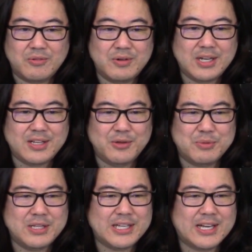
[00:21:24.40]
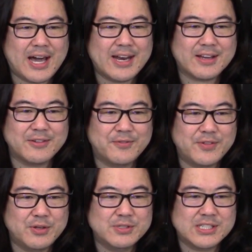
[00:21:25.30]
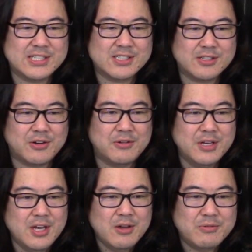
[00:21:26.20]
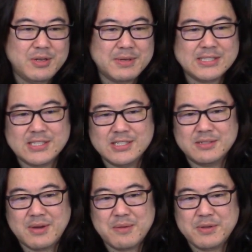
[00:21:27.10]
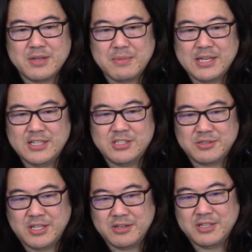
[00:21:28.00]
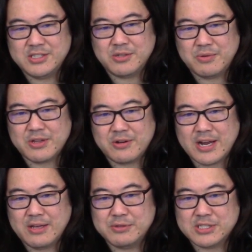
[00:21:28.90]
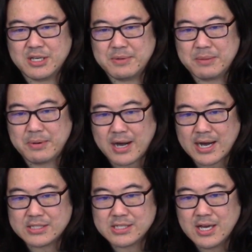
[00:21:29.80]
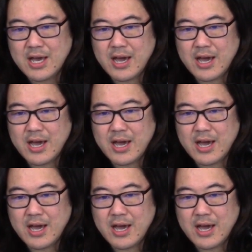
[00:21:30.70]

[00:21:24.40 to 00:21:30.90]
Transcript: really, really kind of confusing. So Winnie Man says, in my opinion, the main issue here isn't whether or not he was skipping pots.